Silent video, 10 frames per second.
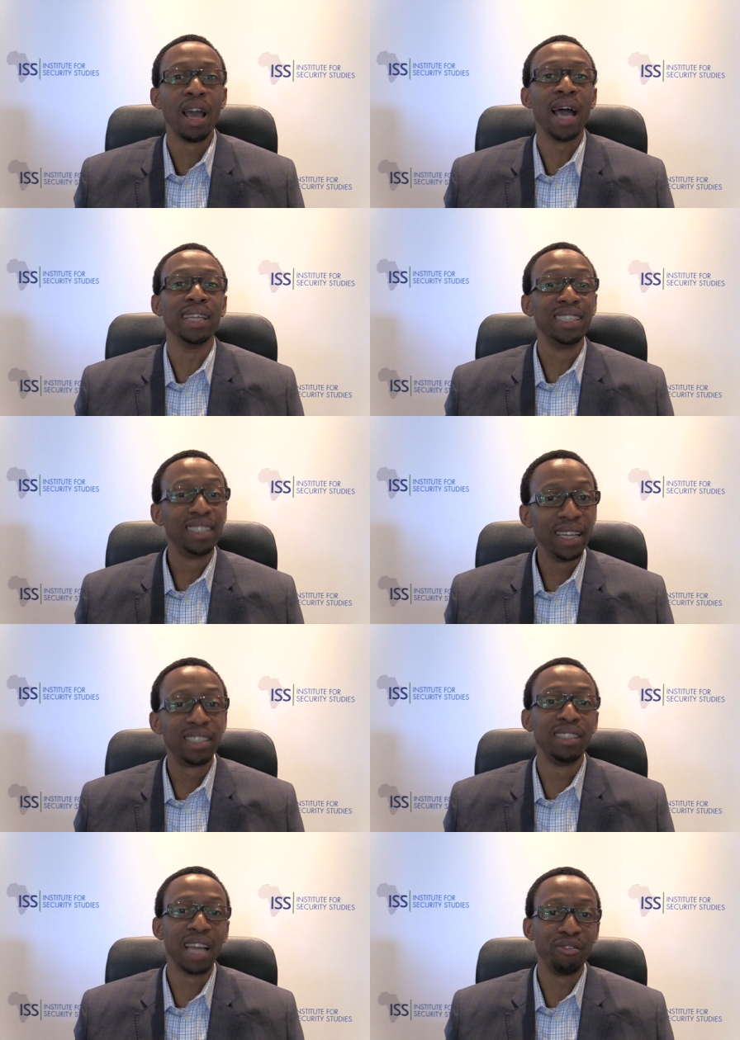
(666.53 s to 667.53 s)
and
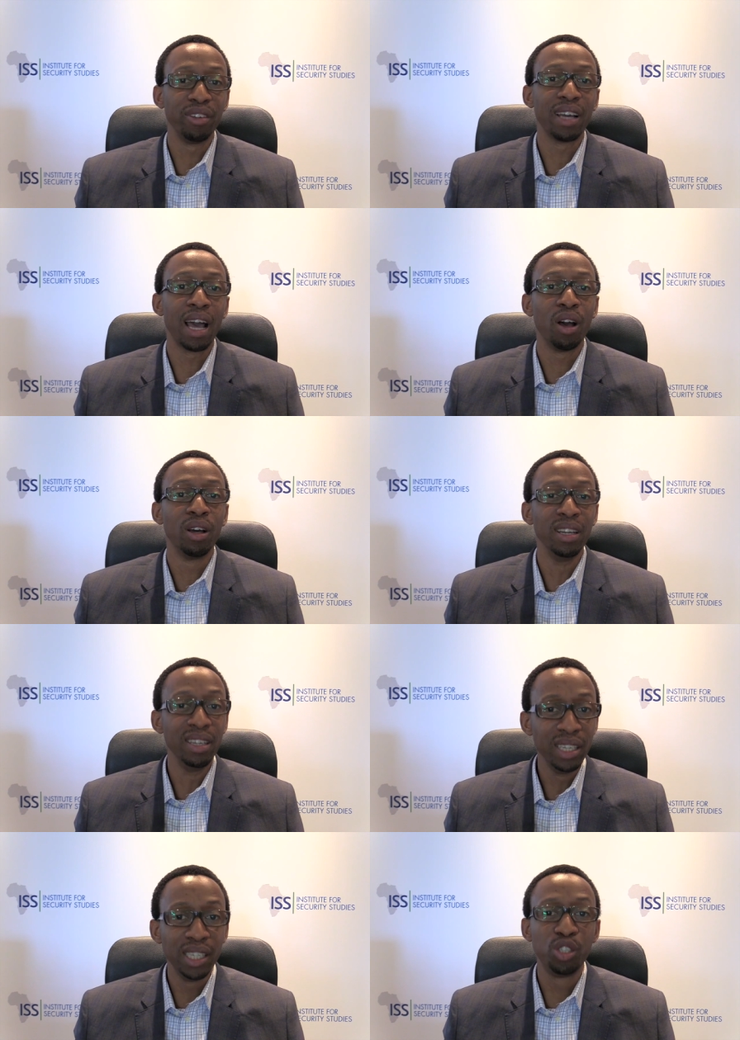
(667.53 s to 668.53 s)
states in Africa
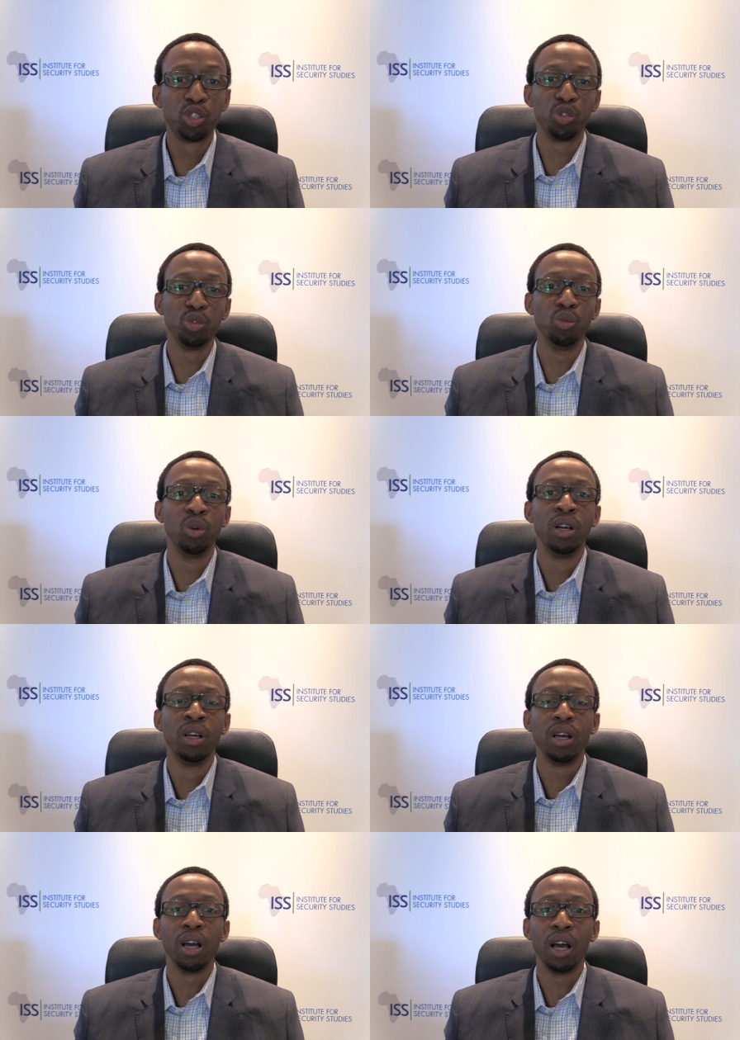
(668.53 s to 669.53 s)
need to
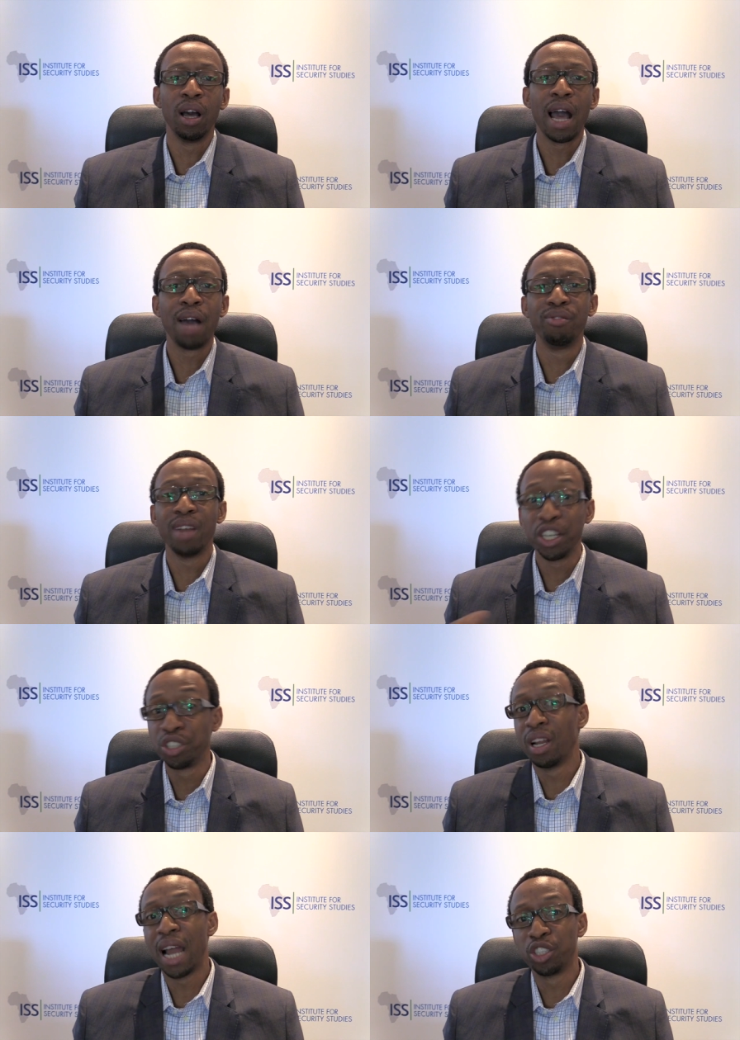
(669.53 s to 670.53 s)
uh, have
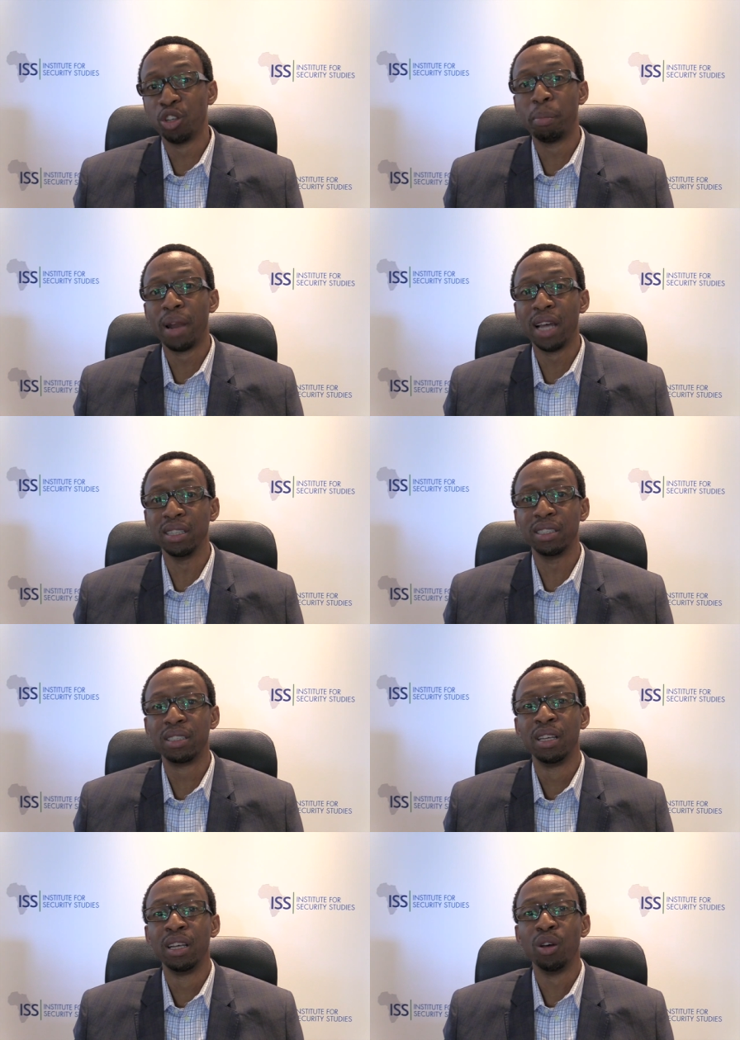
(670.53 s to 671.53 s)
national action
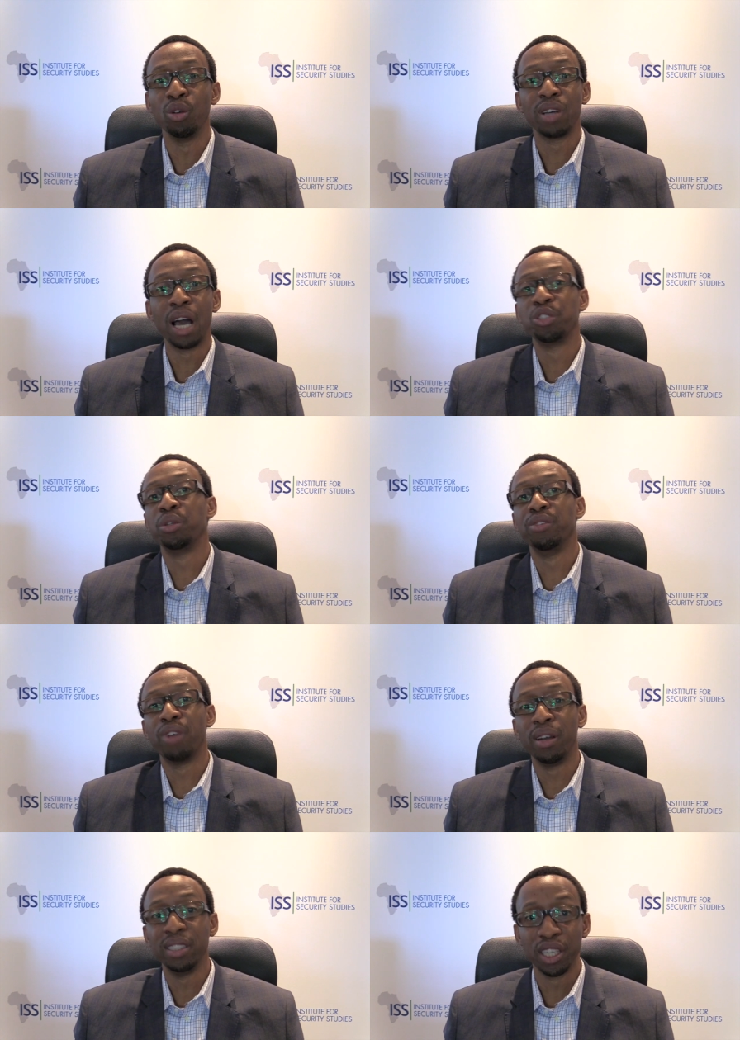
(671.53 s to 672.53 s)
plans on countering
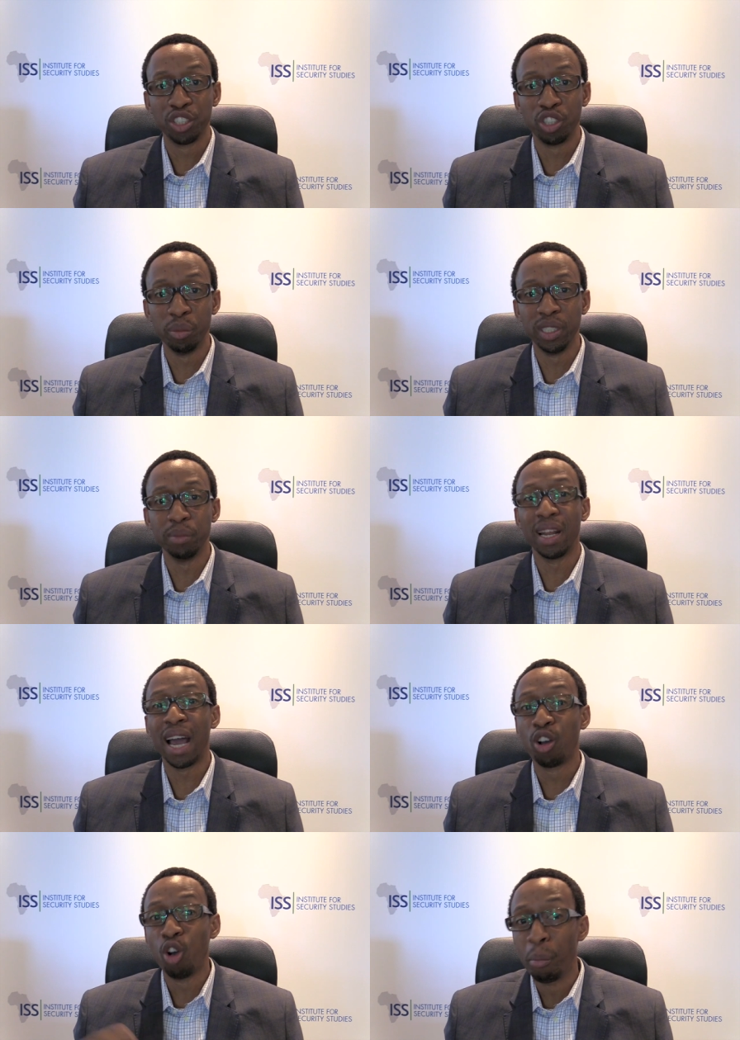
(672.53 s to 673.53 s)
violent extremism that
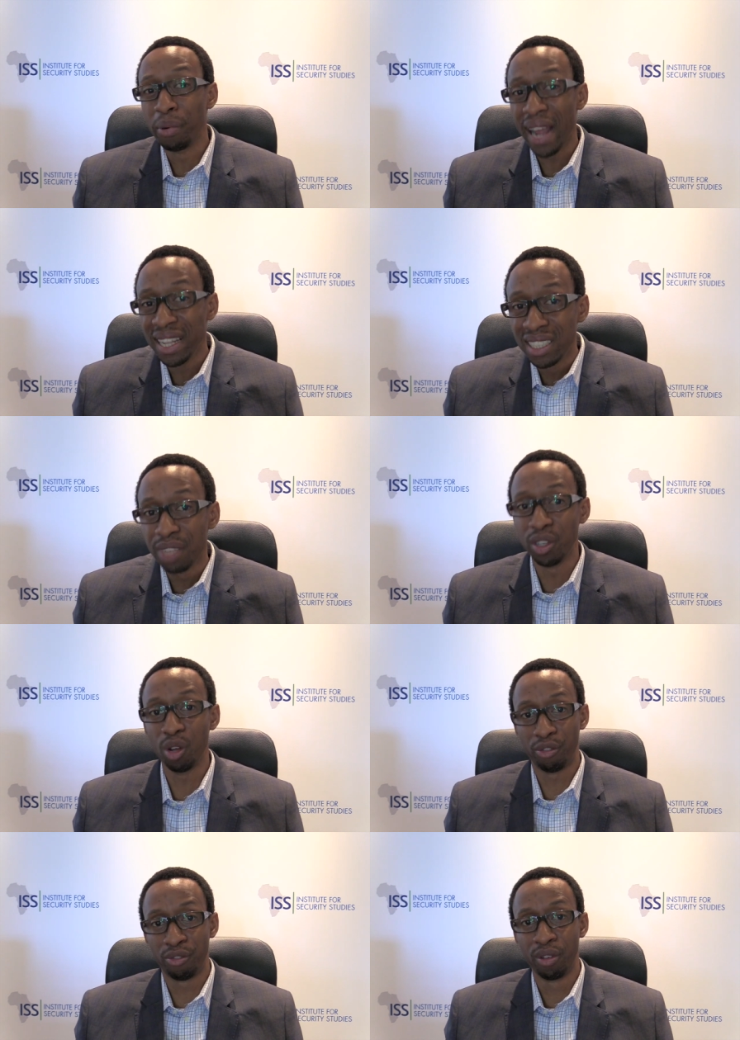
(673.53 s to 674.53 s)
are comprehensive
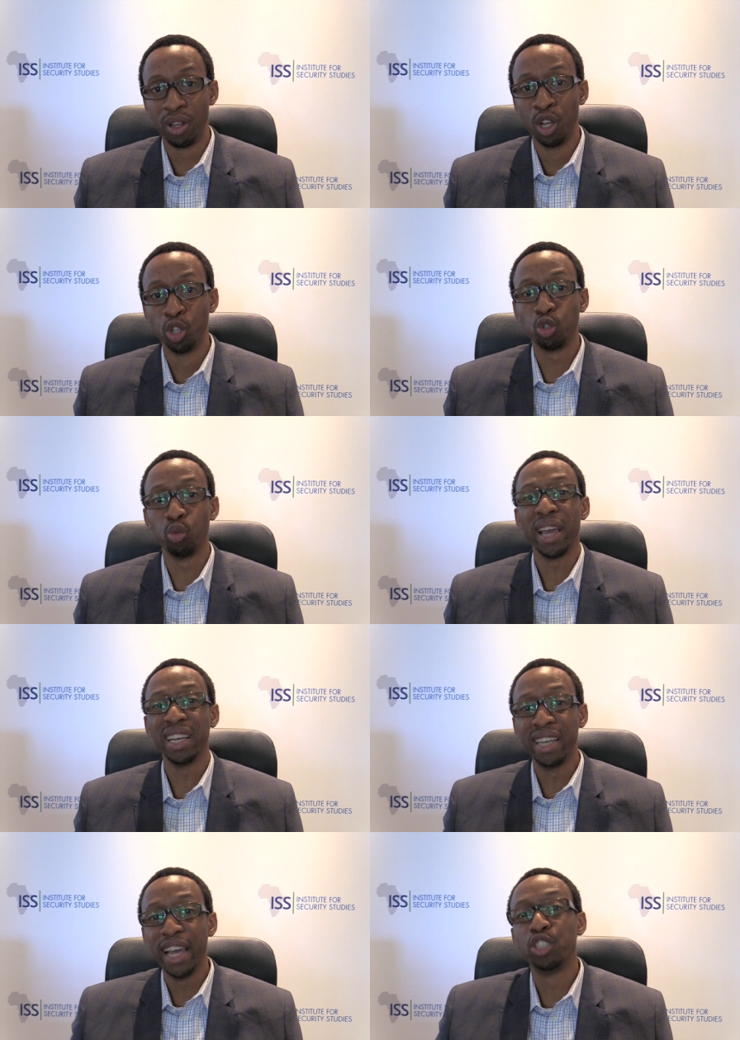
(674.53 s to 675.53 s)
enough to
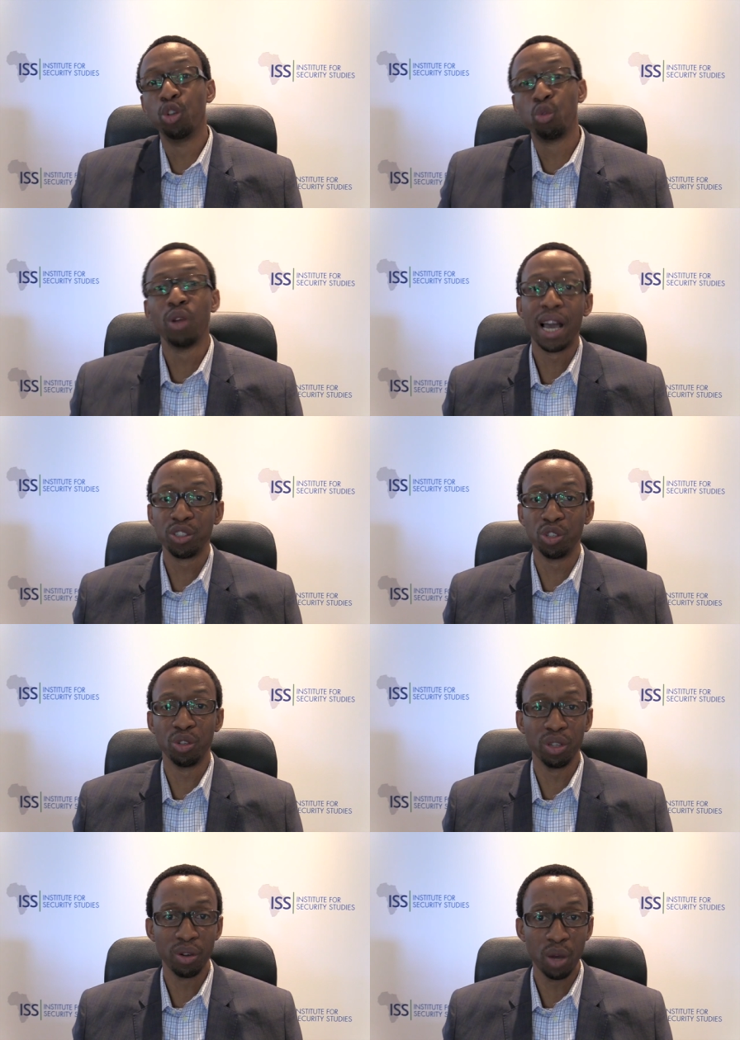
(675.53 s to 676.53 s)
engage local actors
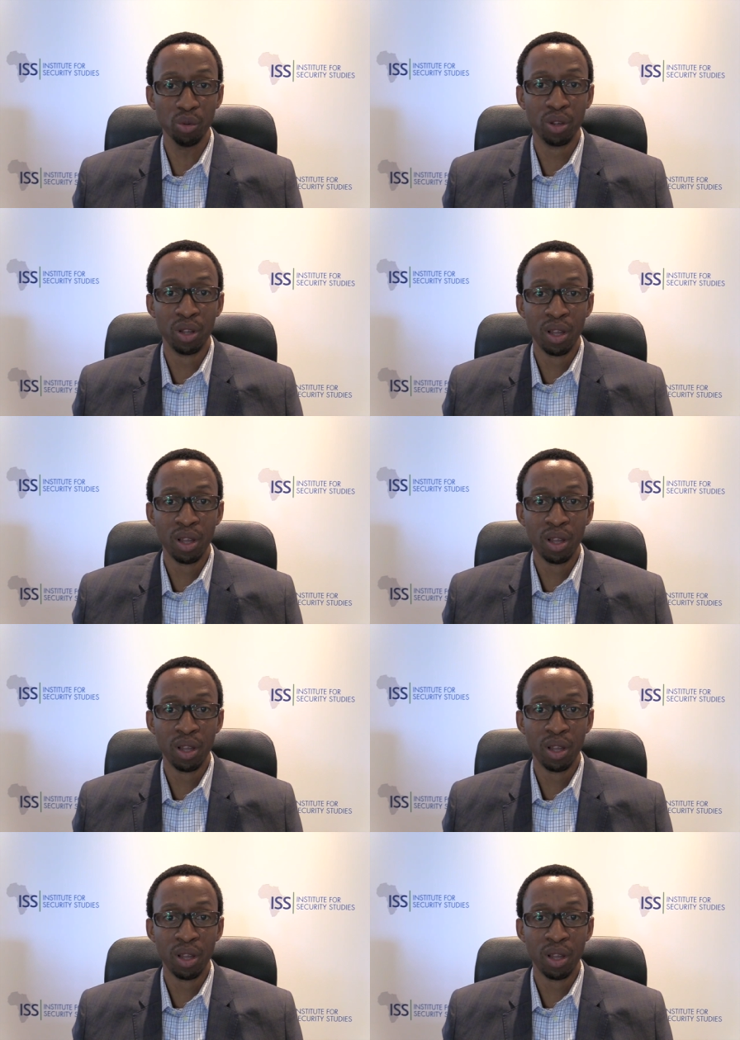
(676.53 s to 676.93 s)
on the ground